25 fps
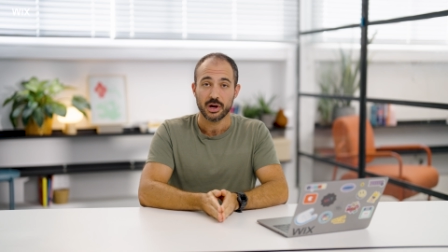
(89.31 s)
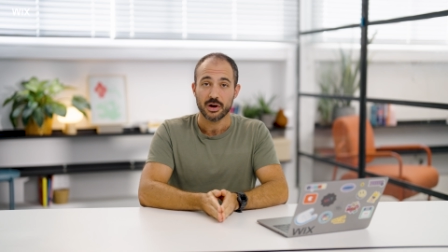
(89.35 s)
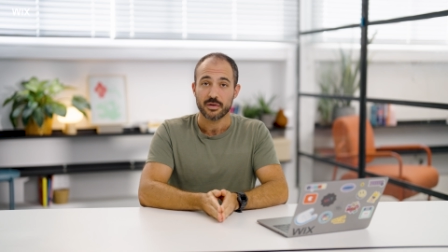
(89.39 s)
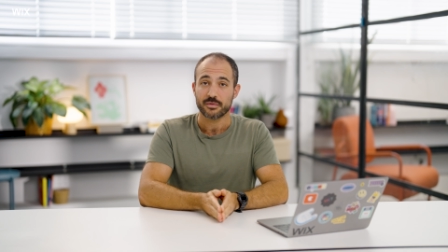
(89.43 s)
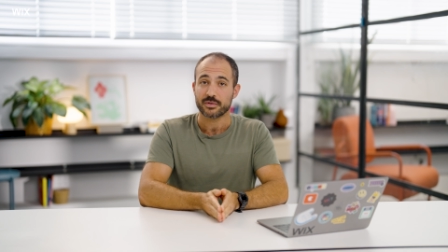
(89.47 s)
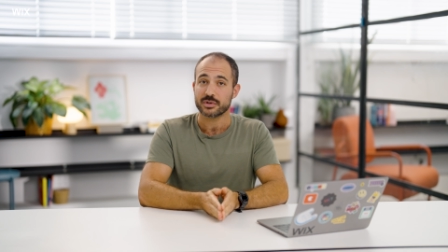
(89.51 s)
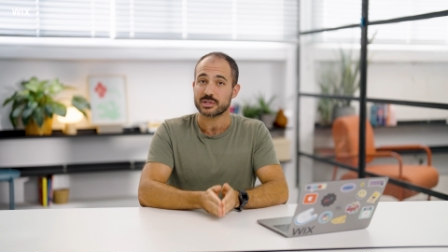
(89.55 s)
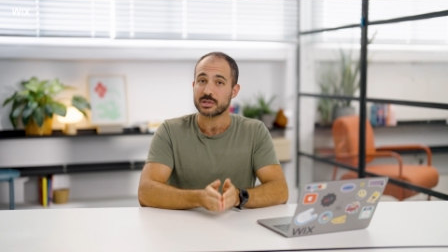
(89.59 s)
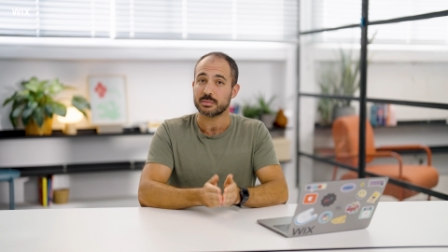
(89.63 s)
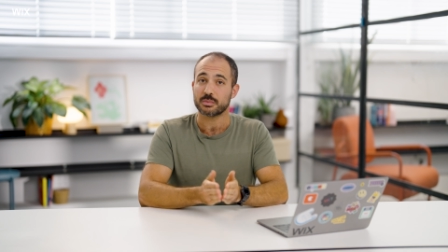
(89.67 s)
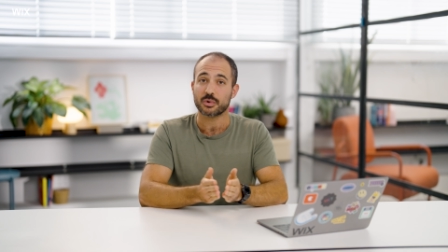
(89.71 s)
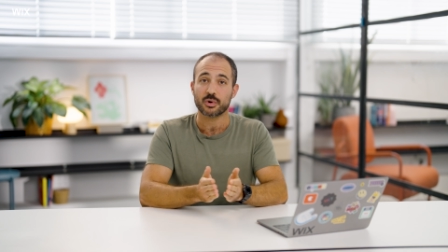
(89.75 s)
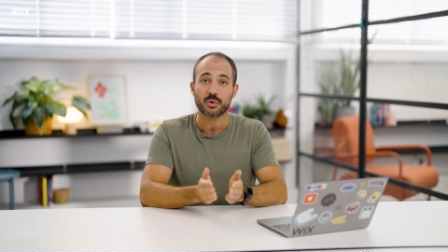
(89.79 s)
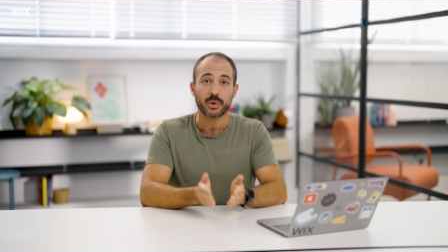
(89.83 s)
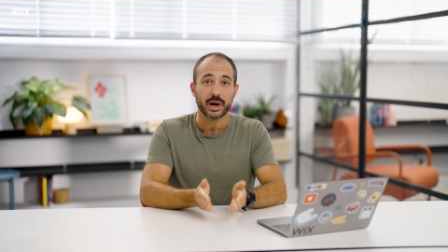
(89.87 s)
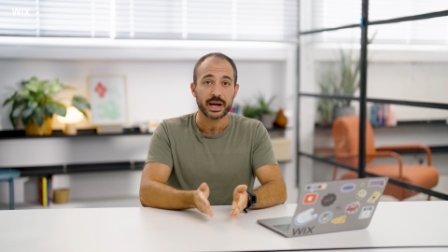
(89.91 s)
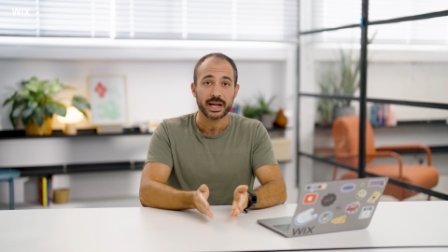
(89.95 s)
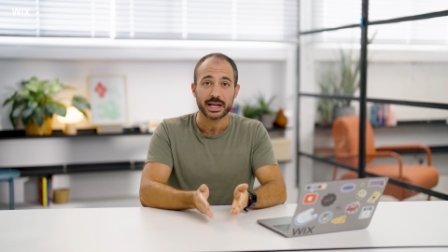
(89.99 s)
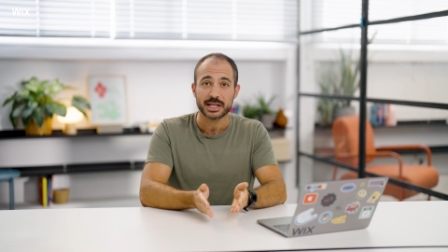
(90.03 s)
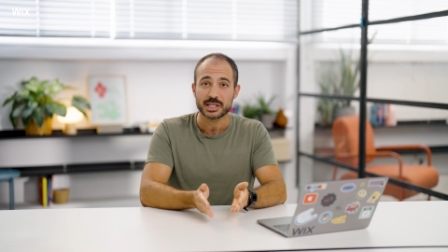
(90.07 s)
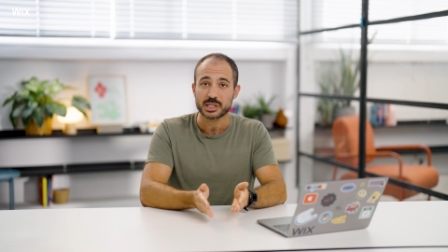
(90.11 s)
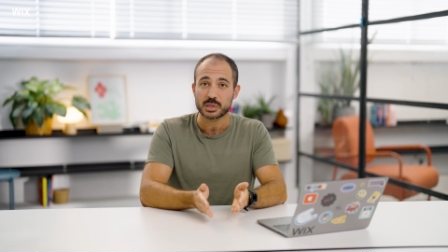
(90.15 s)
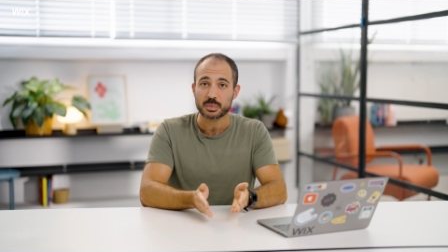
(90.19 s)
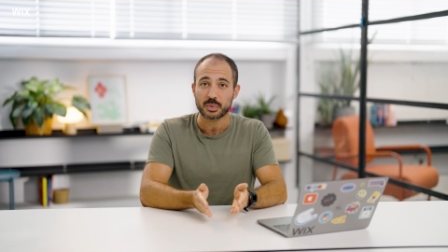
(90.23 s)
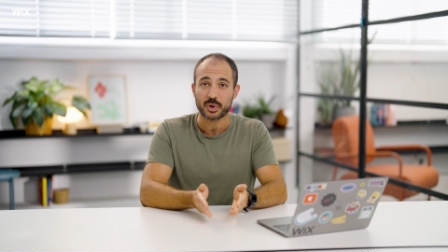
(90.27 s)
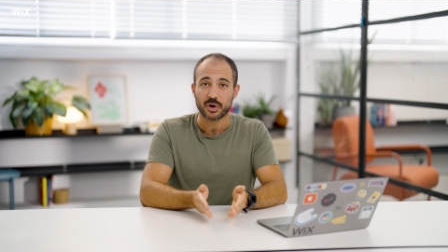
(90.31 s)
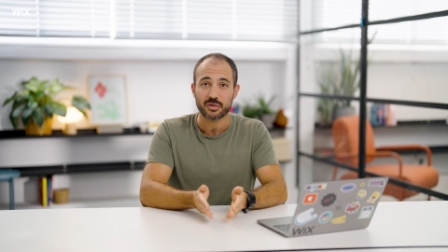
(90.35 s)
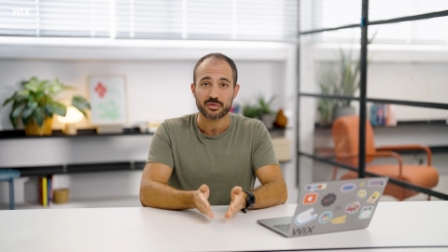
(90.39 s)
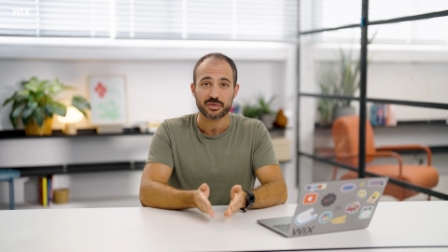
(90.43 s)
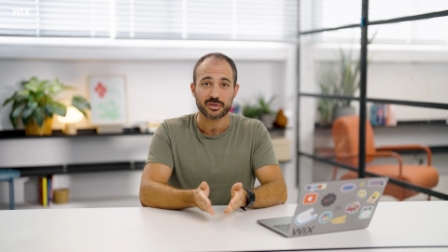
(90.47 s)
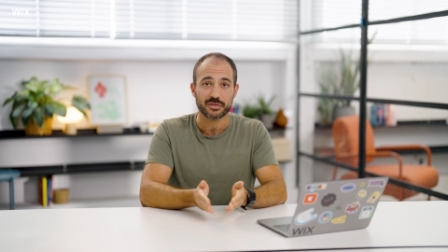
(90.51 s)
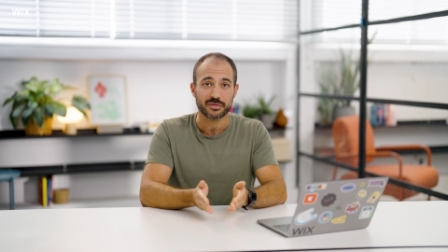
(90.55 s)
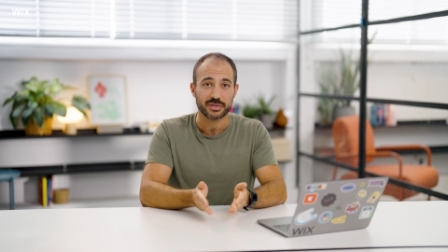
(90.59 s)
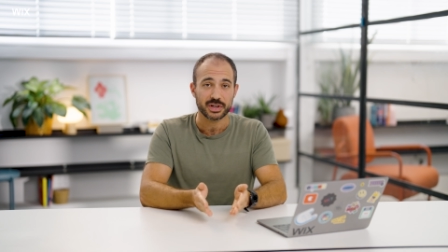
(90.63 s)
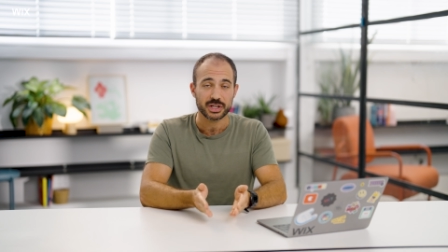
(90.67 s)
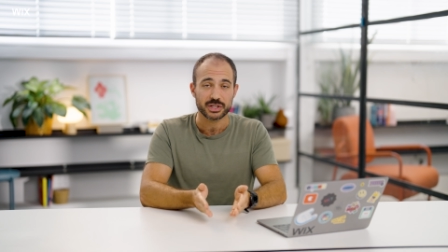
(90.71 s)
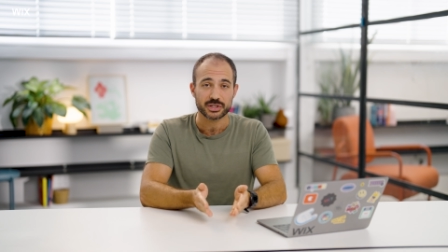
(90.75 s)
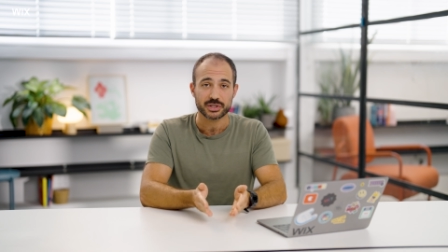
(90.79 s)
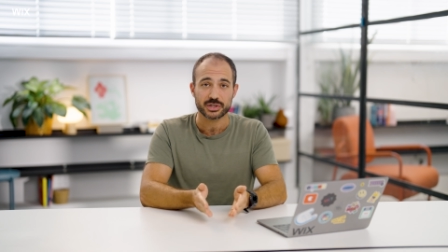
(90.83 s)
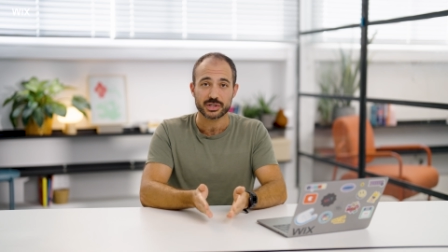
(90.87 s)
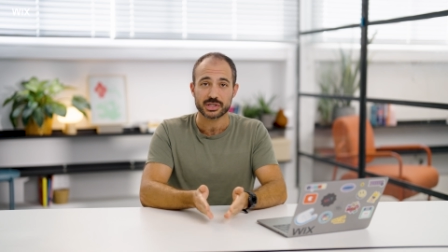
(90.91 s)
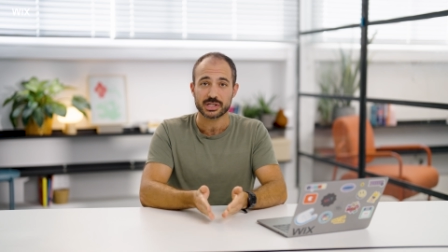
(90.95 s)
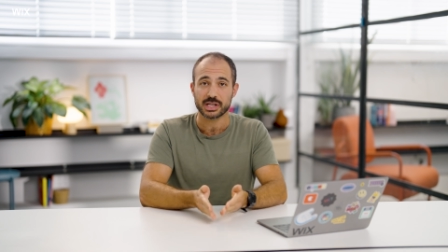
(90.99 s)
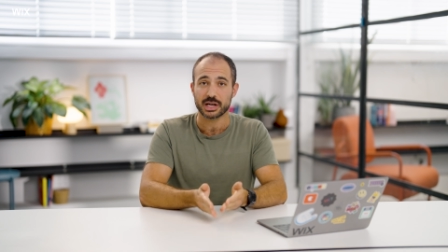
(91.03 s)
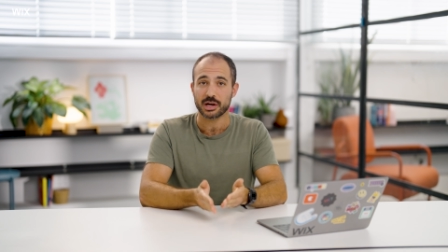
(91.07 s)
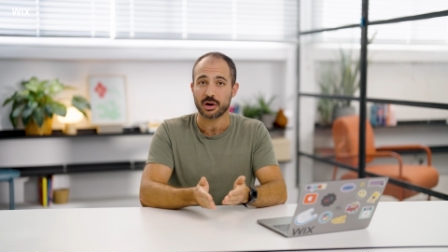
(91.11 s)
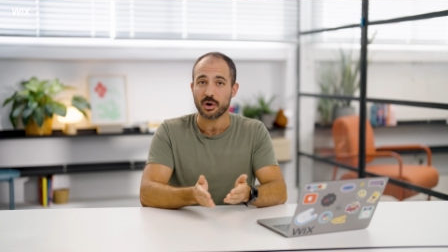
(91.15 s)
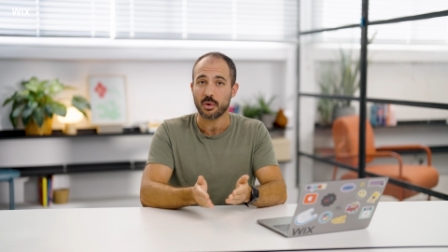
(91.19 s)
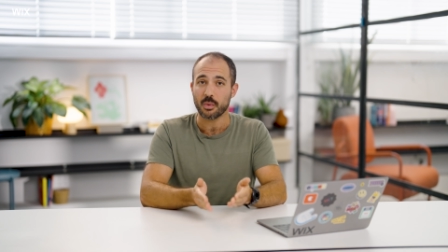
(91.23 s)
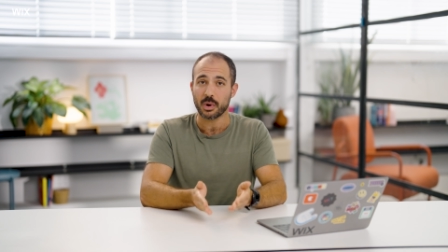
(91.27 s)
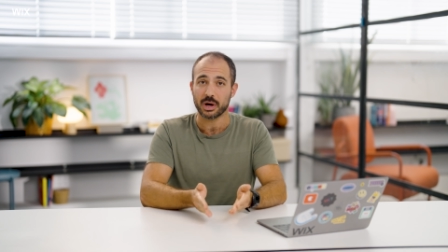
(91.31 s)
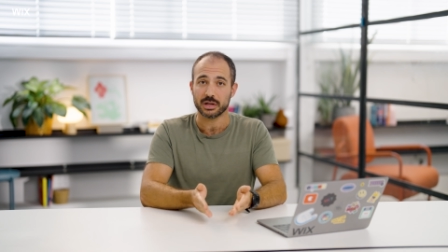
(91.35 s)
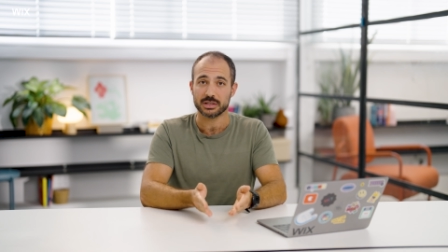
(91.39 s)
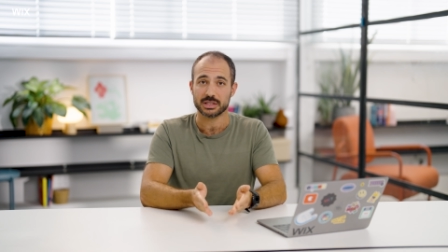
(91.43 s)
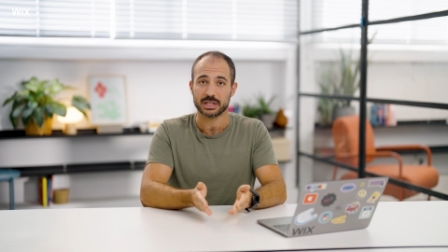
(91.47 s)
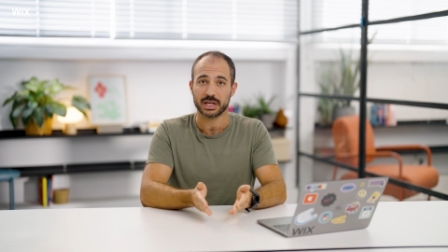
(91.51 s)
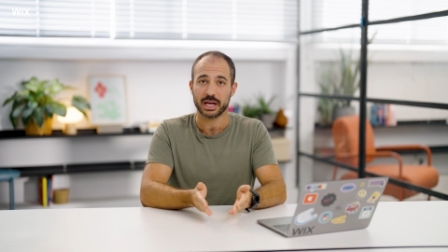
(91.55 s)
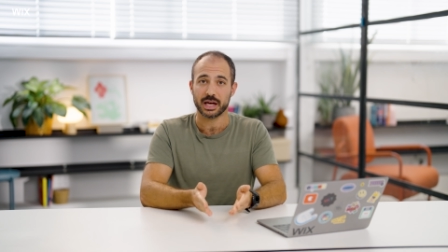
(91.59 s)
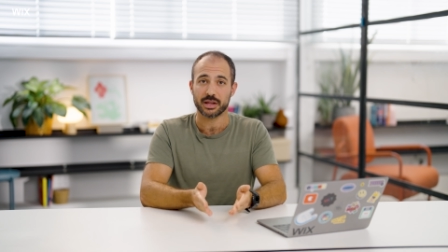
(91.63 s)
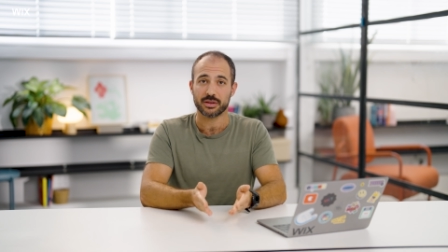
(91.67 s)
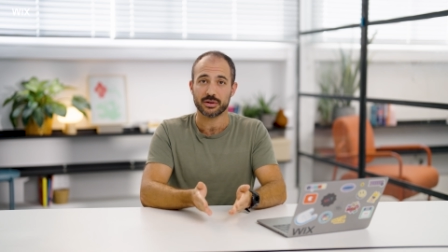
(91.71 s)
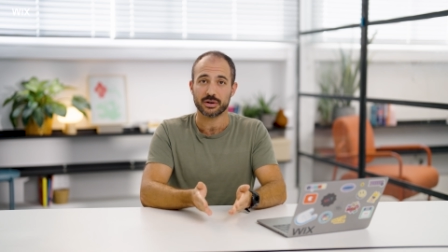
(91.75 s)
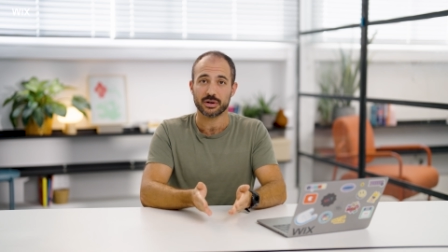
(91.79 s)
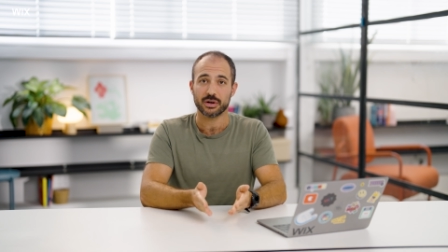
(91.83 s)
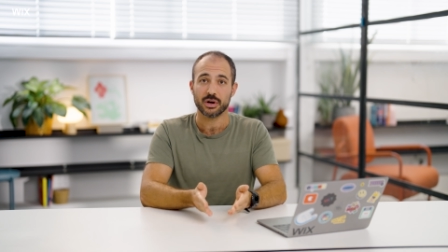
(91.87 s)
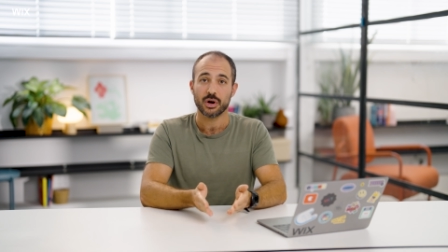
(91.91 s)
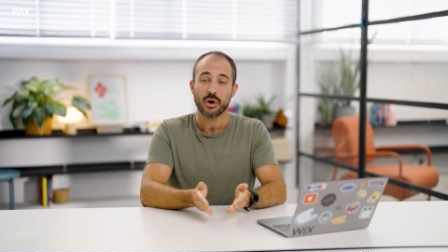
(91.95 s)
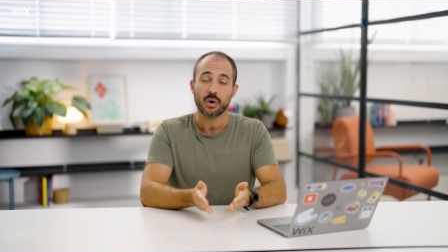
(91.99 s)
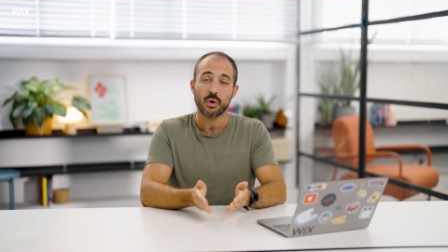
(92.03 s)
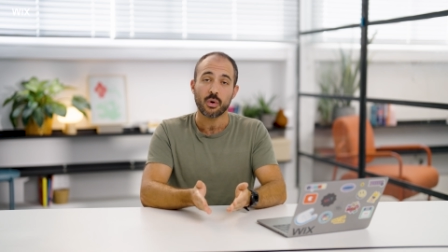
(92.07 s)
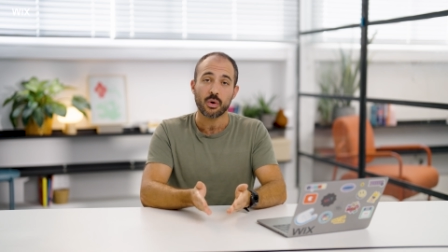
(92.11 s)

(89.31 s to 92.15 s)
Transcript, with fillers: for some great inspo for features that go well together